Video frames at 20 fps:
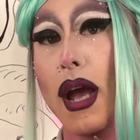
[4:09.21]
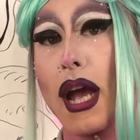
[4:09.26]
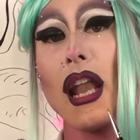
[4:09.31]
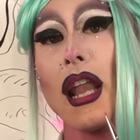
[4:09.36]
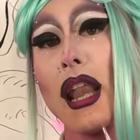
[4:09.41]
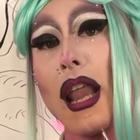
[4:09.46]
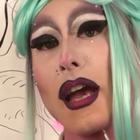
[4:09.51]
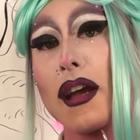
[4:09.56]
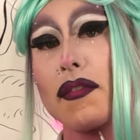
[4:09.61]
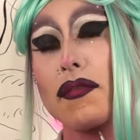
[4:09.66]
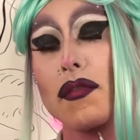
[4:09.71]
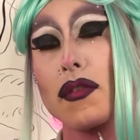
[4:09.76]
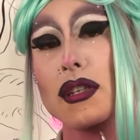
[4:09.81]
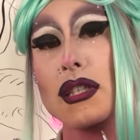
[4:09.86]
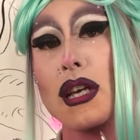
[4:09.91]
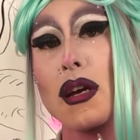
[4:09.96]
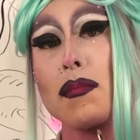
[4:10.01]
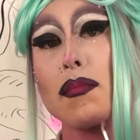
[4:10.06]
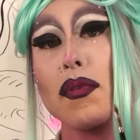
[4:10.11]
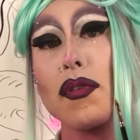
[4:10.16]
like for
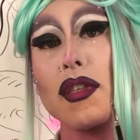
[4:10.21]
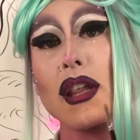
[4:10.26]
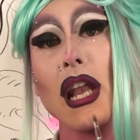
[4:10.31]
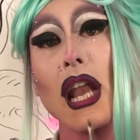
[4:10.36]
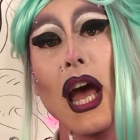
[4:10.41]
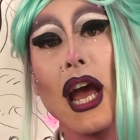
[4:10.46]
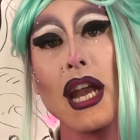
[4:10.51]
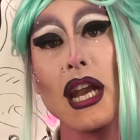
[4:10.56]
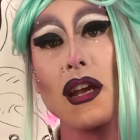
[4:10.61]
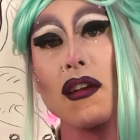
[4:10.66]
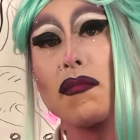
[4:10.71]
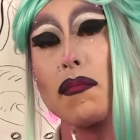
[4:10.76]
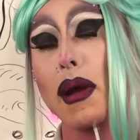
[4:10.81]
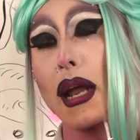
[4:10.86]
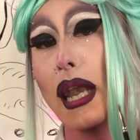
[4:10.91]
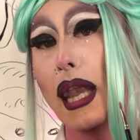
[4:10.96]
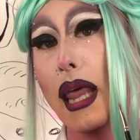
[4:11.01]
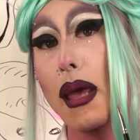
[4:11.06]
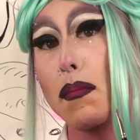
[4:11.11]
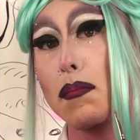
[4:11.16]
example the lining of my
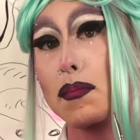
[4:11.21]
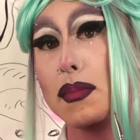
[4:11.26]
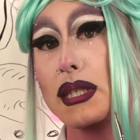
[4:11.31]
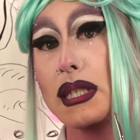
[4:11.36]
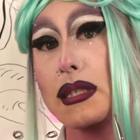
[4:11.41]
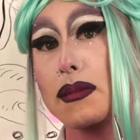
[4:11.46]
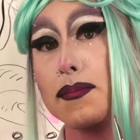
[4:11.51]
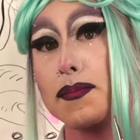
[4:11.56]
lips.